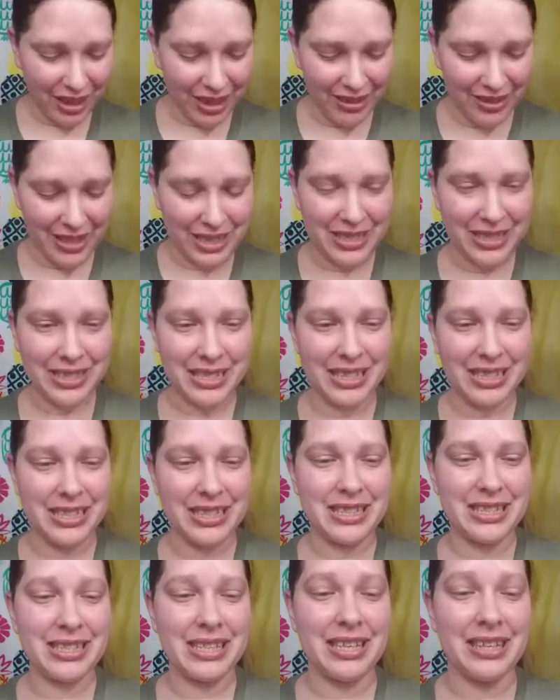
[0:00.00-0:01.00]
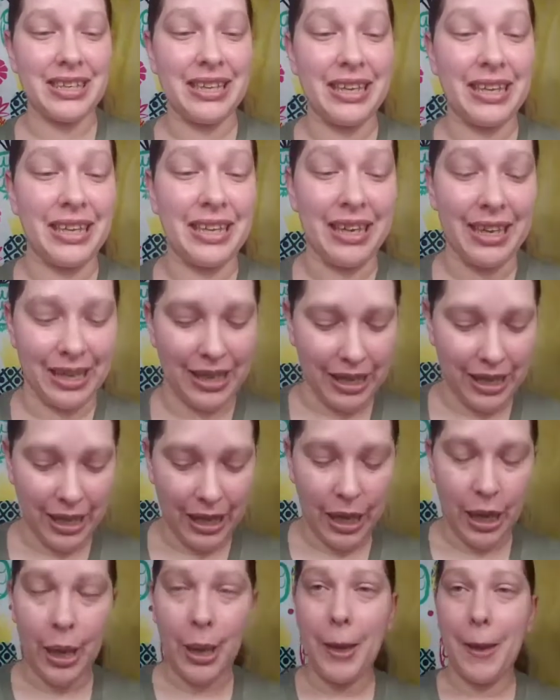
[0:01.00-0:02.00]
this is the
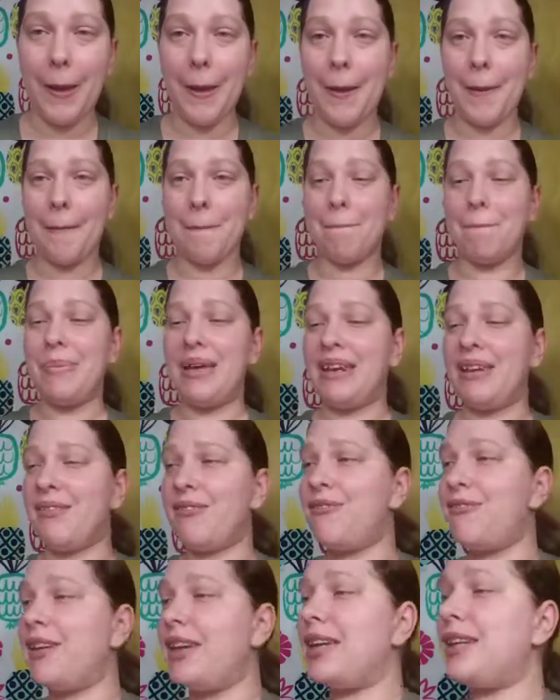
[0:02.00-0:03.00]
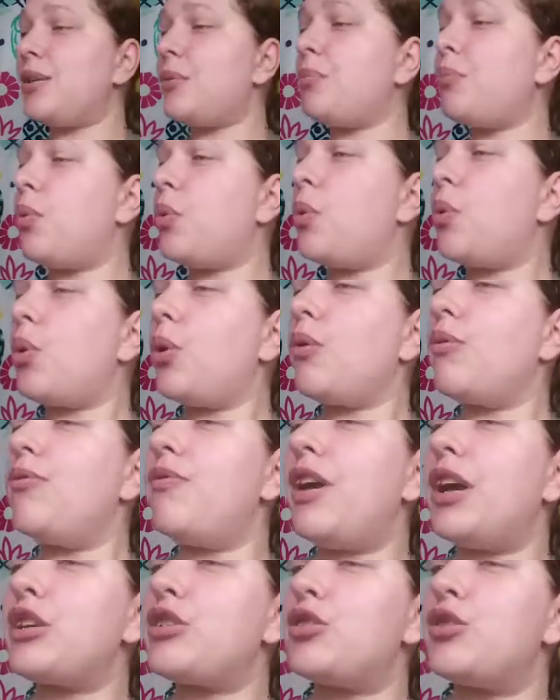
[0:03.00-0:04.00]
Benefit
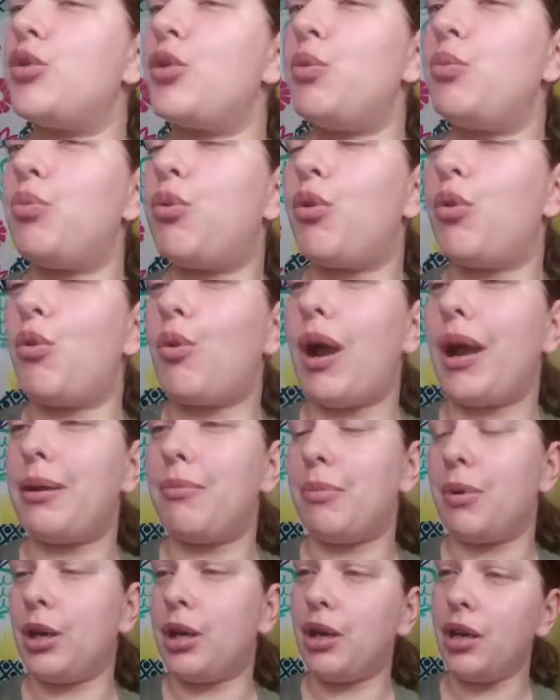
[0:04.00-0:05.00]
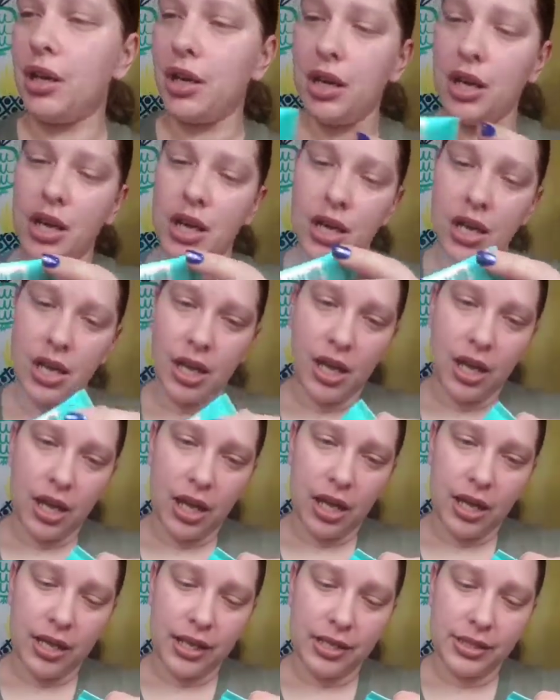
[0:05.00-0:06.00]
Professional Primer.
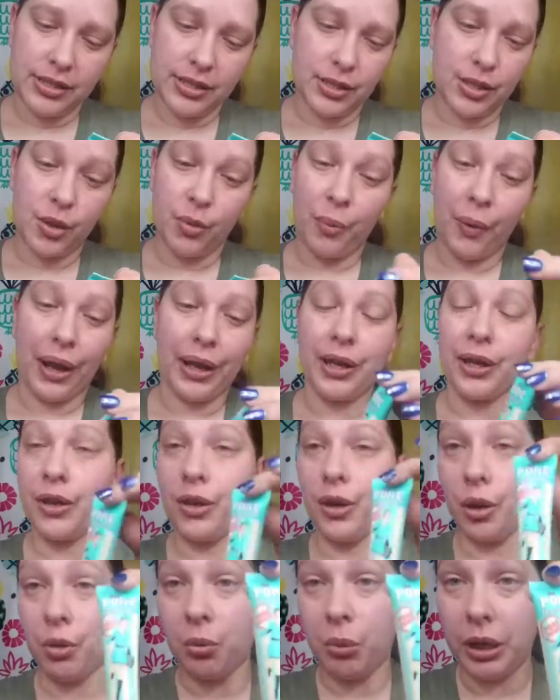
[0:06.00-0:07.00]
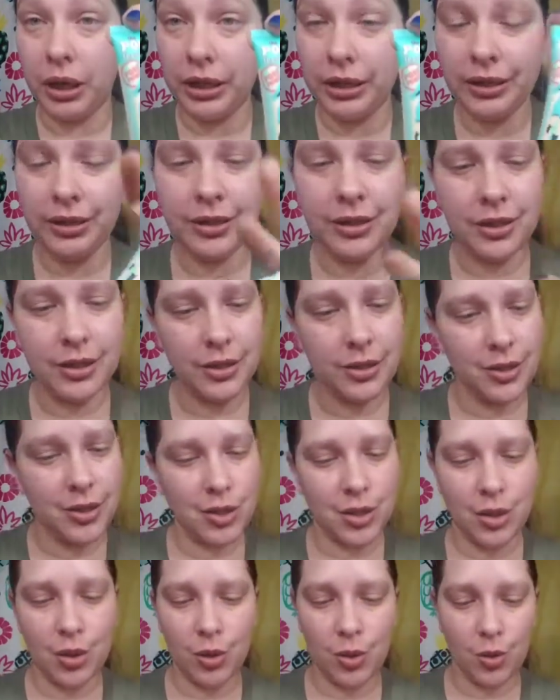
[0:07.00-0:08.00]
It's the regular one,
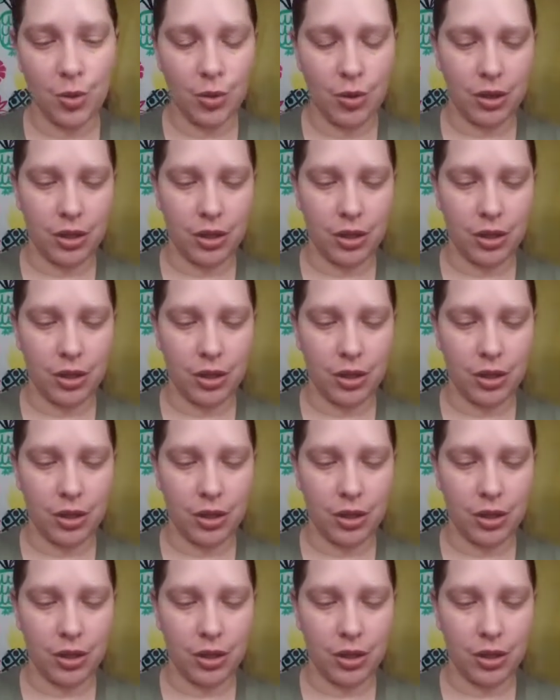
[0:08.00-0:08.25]
so,